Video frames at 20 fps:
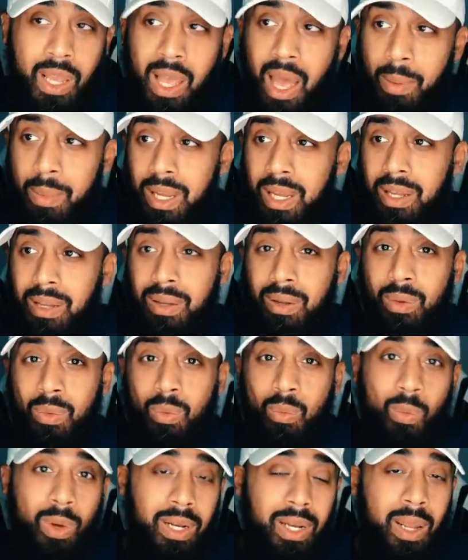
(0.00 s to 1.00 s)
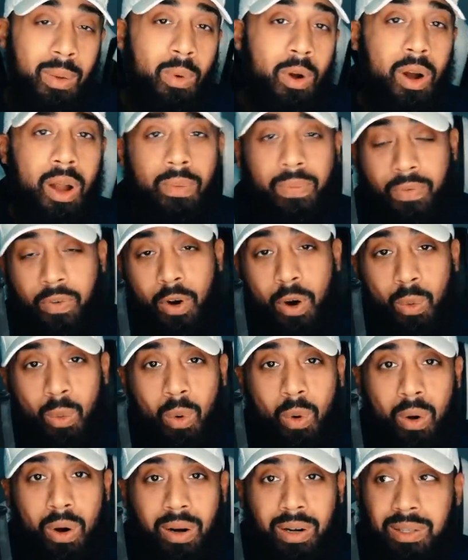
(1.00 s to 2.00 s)
I mean, when they were up for
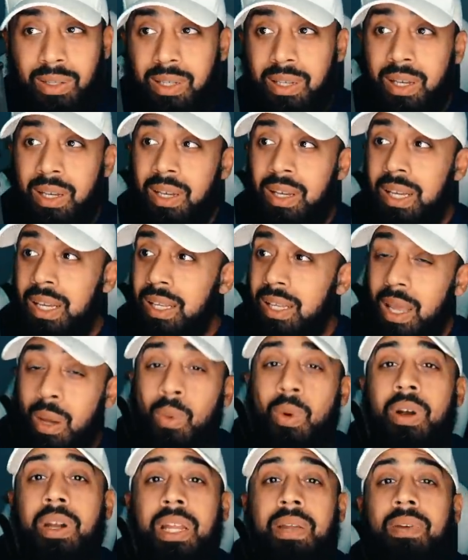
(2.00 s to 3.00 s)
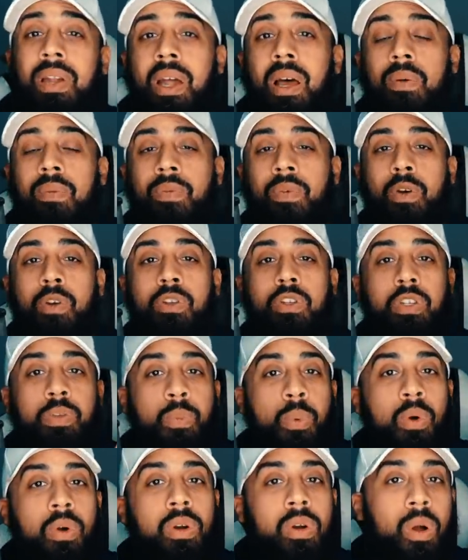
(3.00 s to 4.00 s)
awards, they weren't even up for
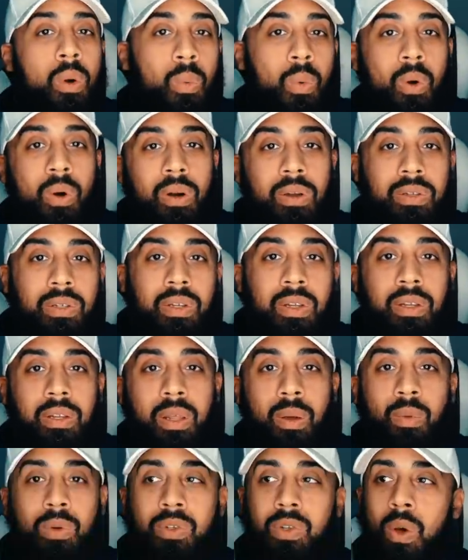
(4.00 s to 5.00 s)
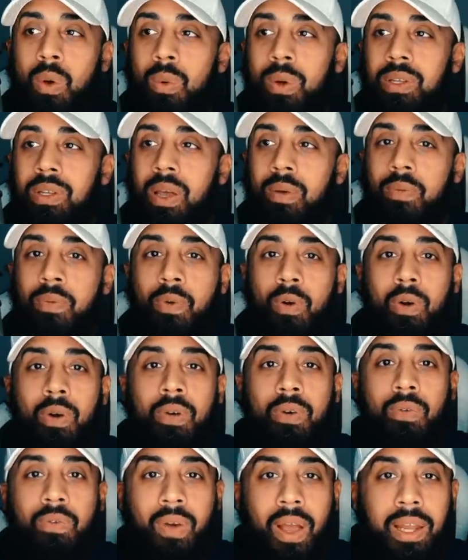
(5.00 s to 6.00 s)
sport awards. They was always up
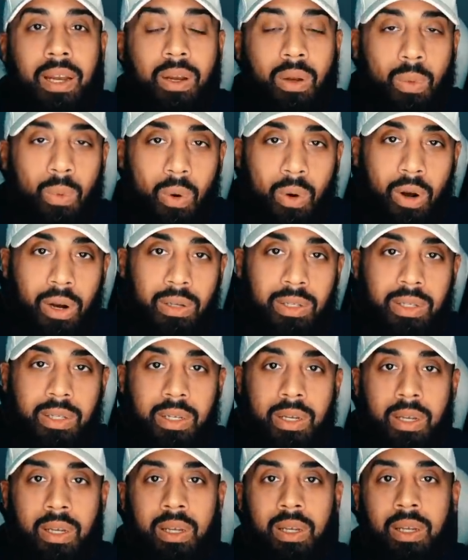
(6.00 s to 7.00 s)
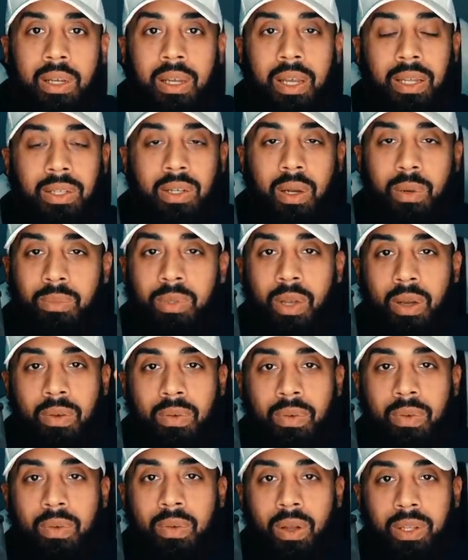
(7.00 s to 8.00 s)
for fighting awards in terms
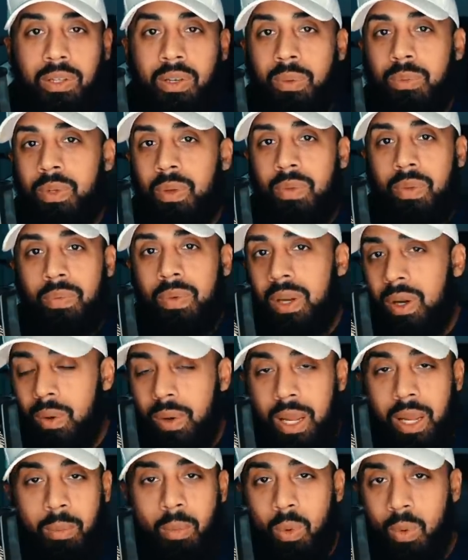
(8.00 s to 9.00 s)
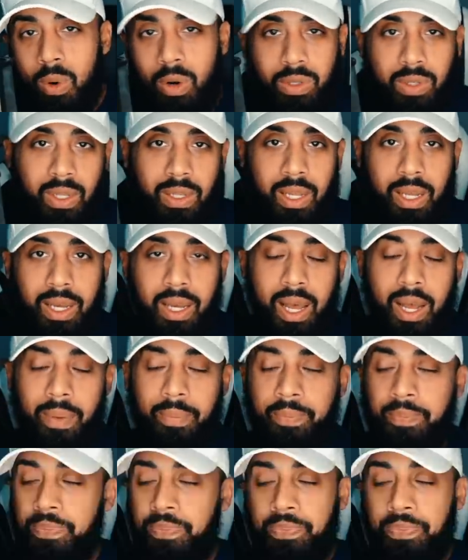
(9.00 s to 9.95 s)
of in terms of the video game awards that they got.